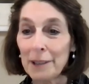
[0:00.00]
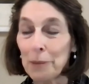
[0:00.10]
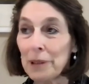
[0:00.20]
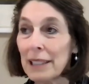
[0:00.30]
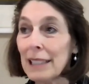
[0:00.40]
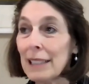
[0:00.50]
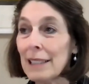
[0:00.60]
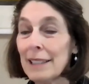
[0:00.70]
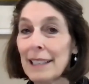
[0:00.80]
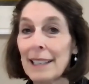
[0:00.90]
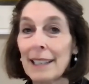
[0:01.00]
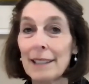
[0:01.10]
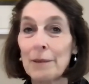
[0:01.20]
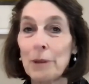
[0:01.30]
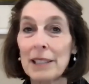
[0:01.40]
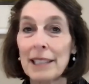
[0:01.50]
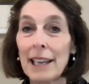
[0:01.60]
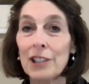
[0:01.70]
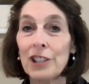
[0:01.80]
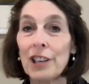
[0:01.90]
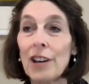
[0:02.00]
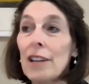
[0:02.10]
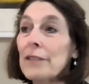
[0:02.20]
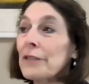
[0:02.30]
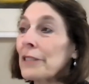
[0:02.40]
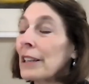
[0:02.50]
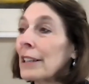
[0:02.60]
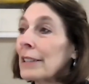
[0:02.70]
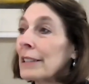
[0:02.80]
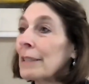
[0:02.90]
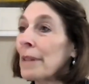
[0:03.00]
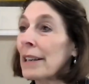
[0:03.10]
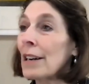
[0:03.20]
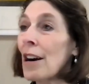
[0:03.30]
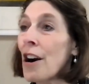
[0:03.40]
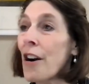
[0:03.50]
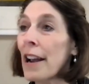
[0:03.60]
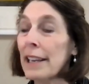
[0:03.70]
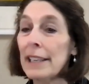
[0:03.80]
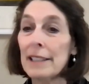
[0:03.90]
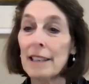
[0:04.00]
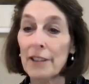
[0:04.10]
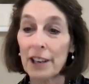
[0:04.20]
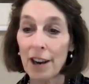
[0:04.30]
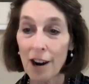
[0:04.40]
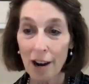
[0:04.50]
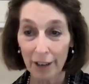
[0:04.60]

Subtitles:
and pleased, and I went dashing off in my car. I hit another car